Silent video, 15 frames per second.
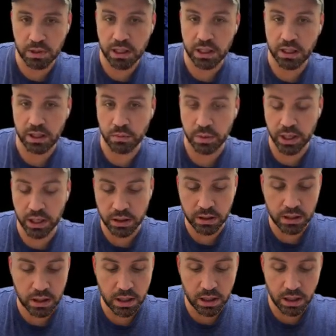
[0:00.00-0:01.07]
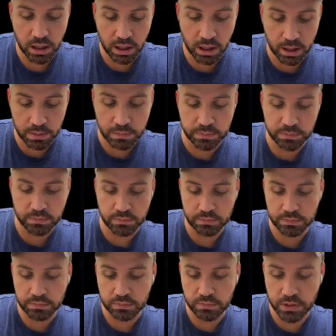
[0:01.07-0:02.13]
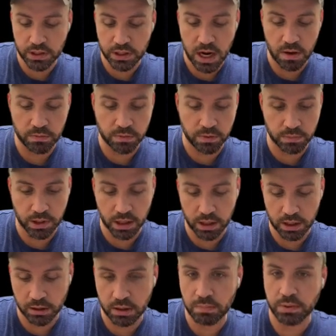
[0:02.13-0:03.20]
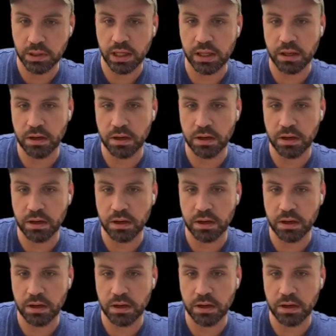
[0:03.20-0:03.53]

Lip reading: in the arena shop from completing the